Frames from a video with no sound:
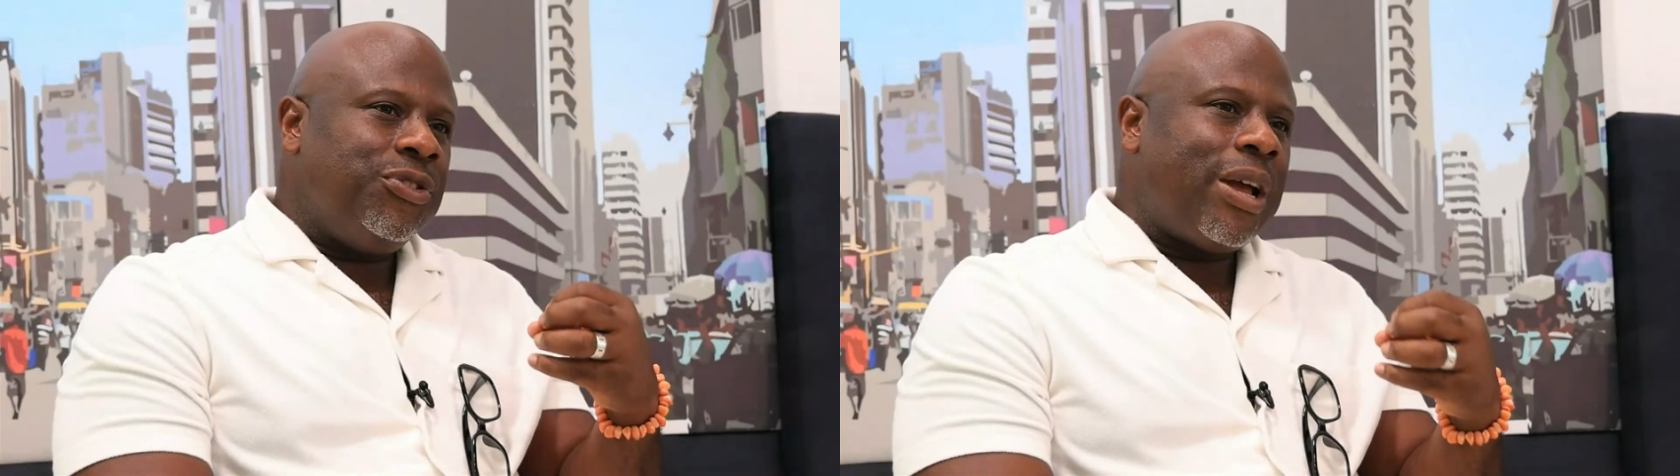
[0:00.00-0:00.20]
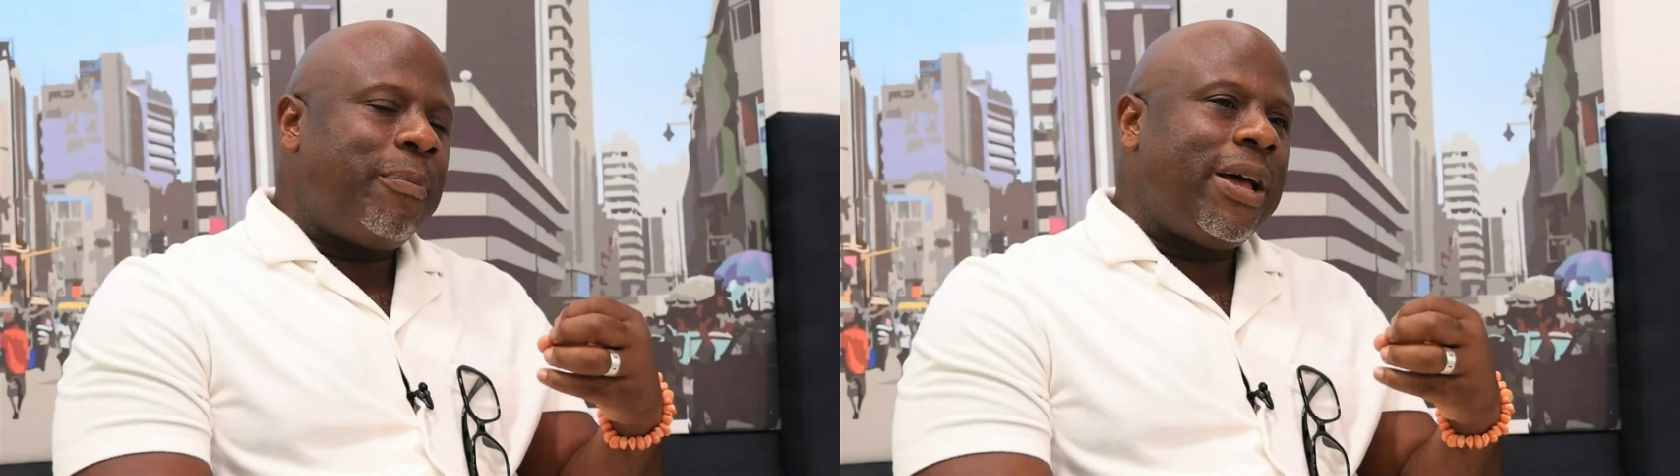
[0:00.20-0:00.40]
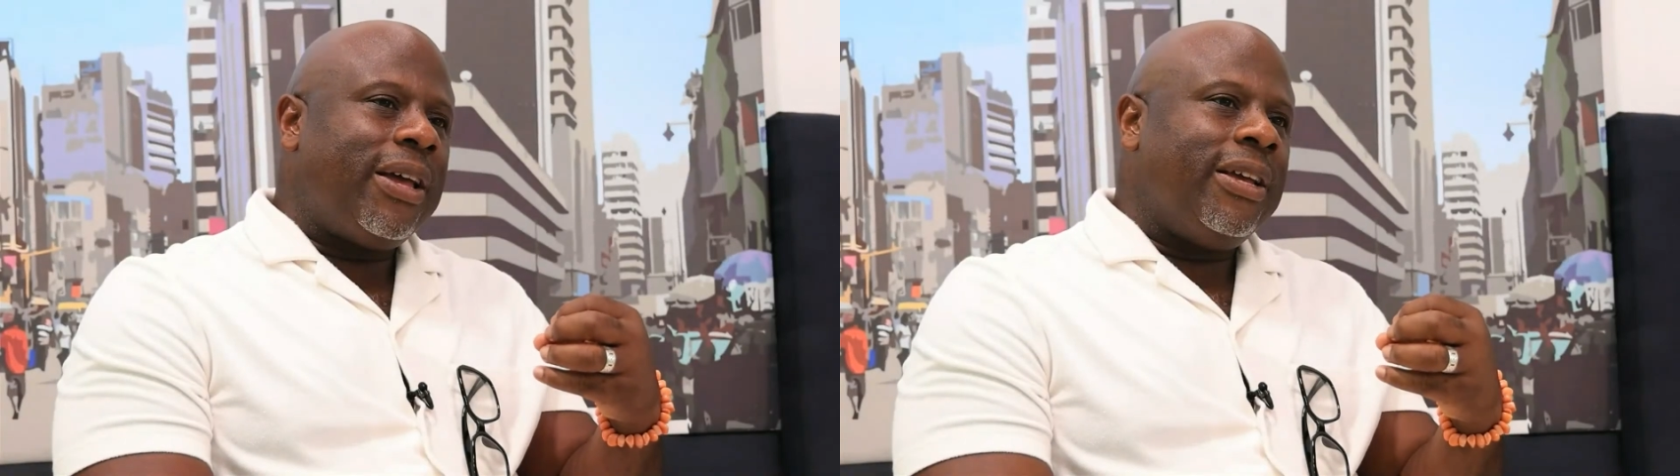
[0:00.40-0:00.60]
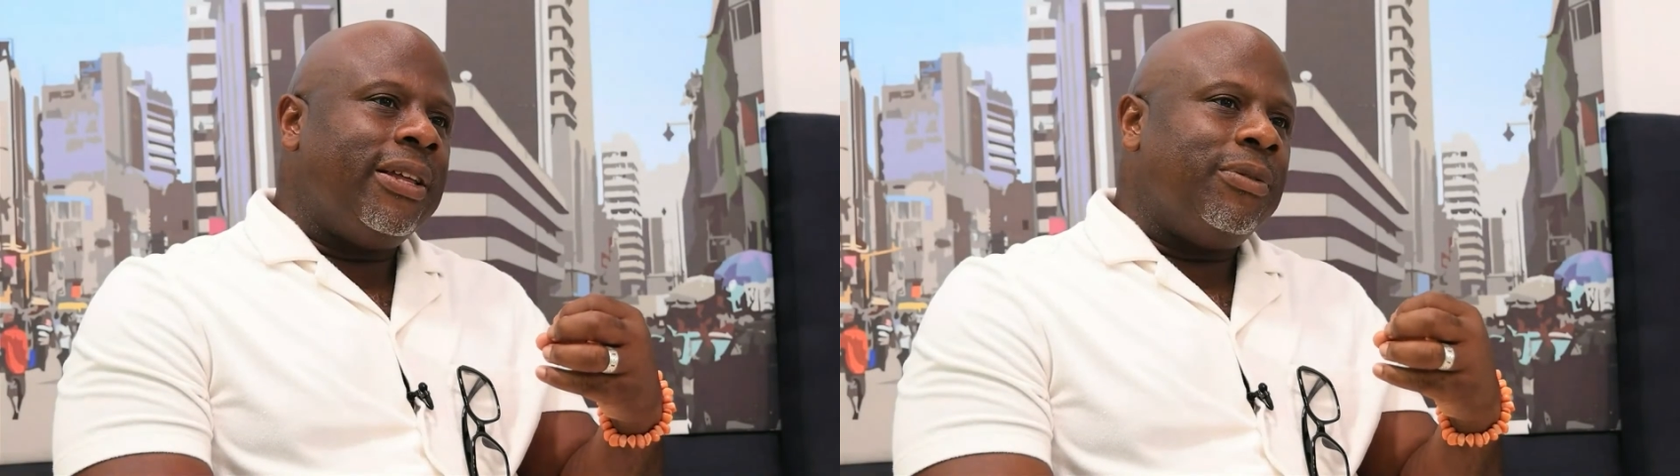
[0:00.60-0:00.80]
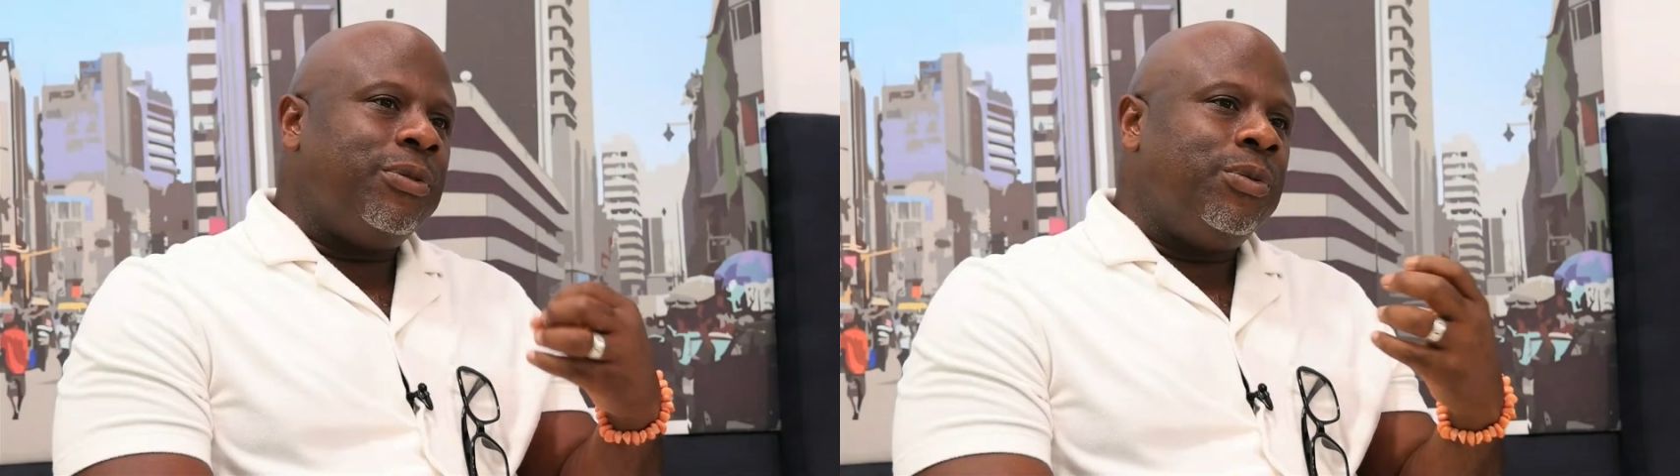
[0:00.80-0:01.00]
Japa
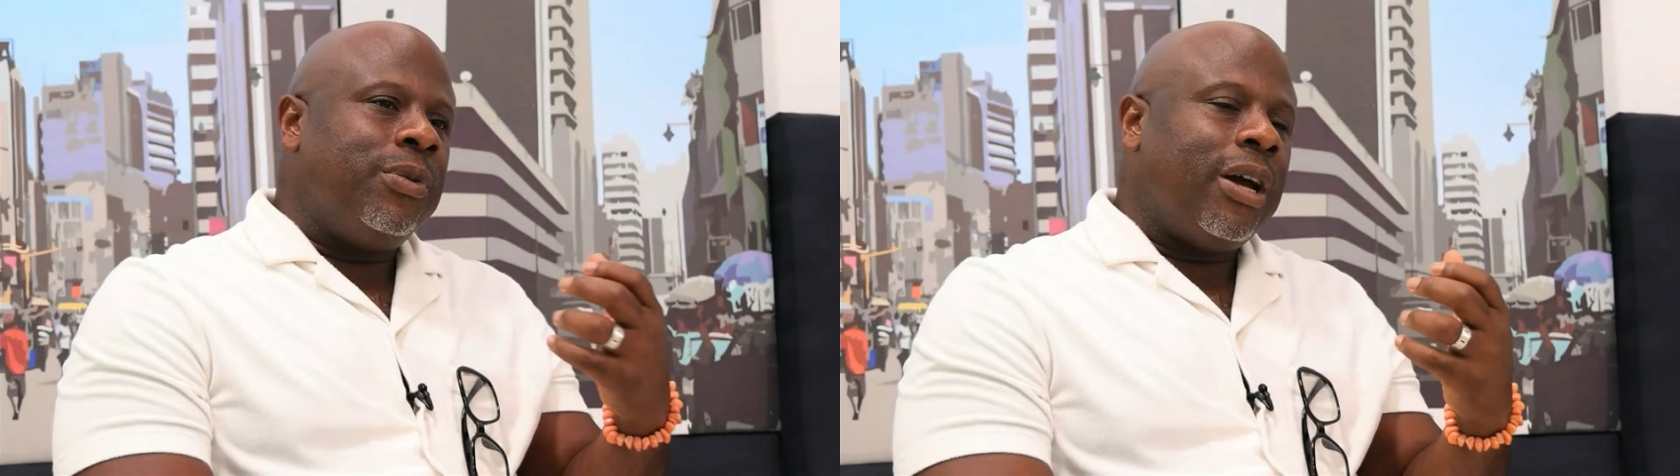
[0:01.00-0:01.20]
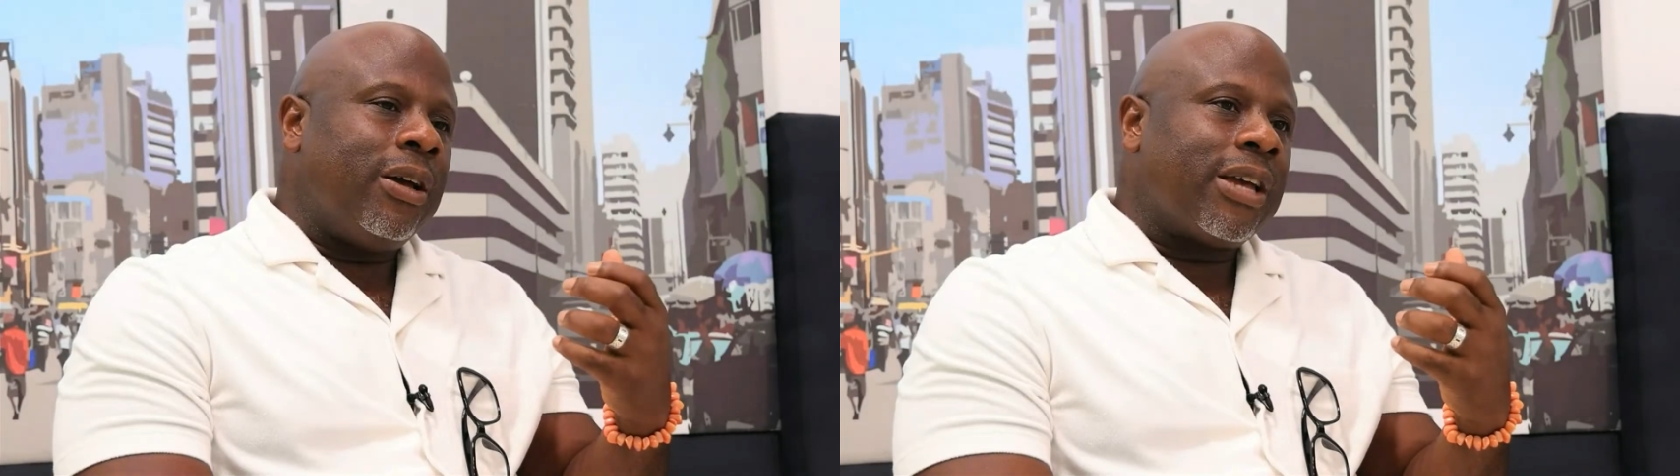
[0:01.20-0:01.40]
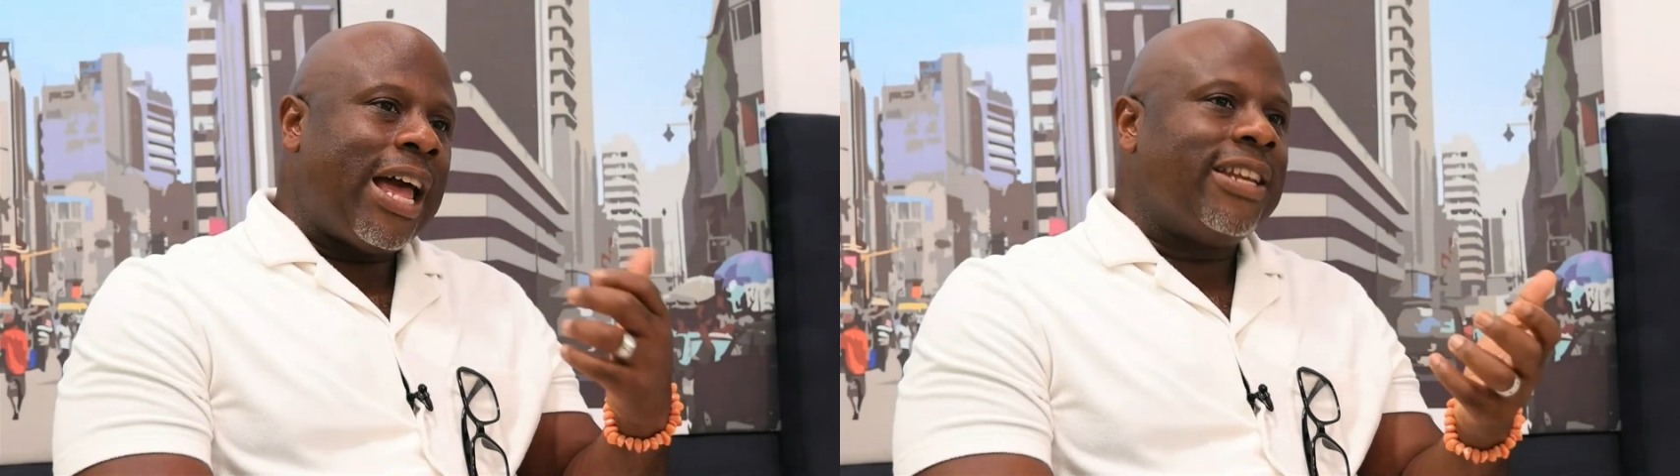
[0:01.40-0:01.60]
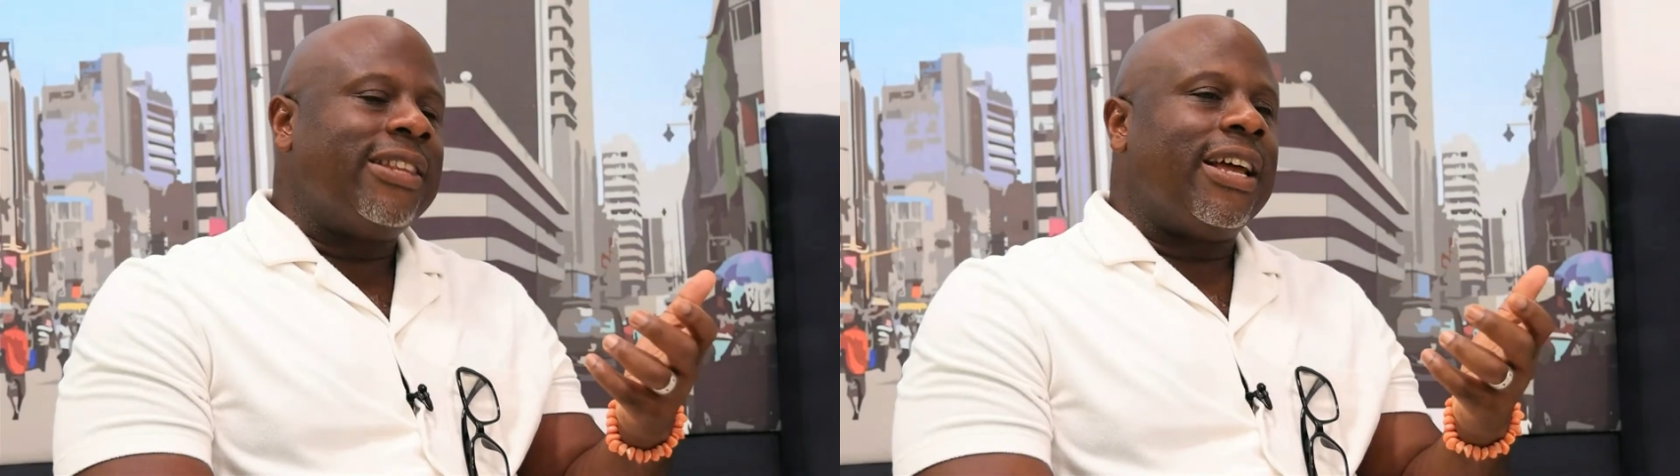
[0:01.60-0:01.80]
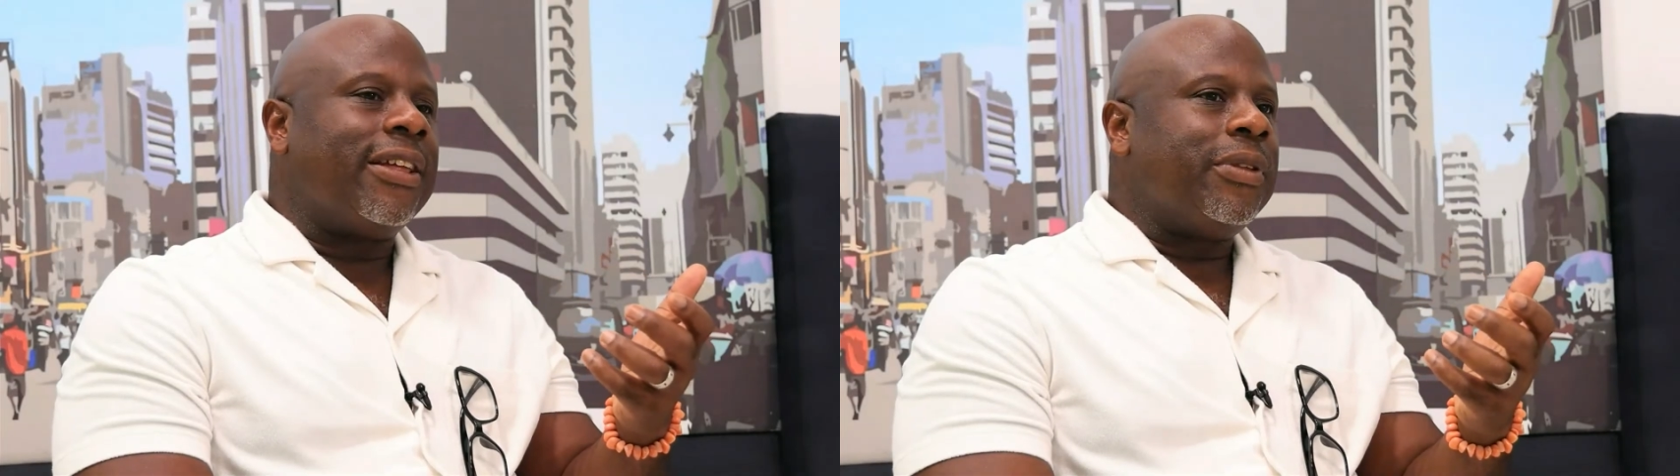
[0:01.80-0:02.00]
in
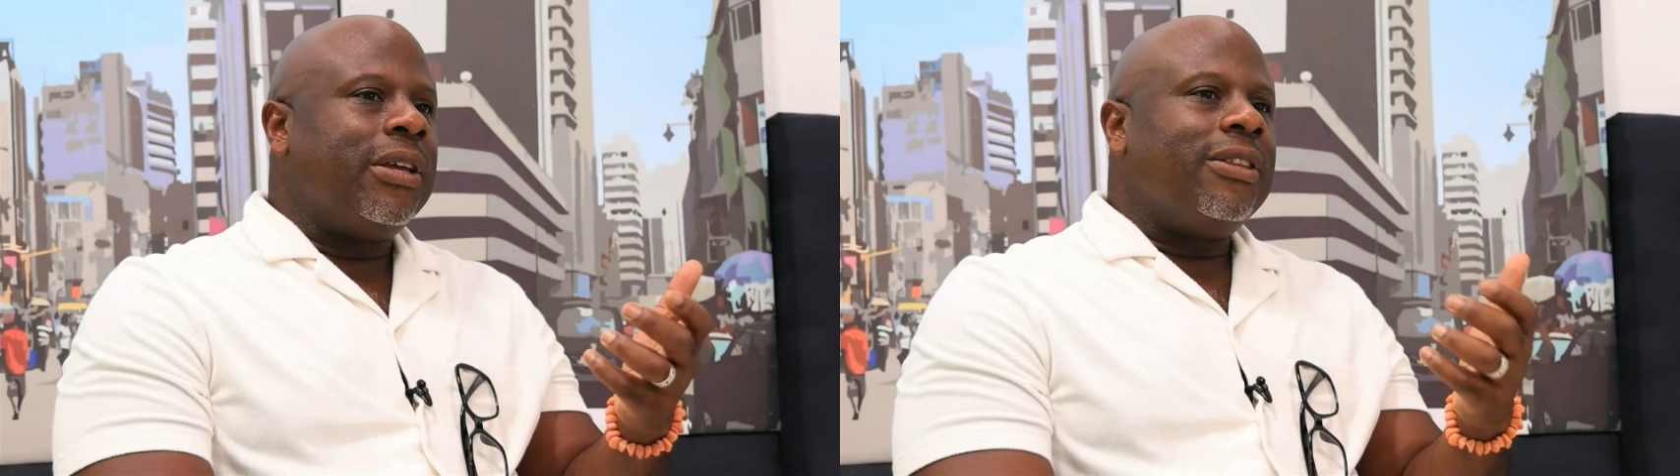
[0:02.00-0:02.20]
Canada,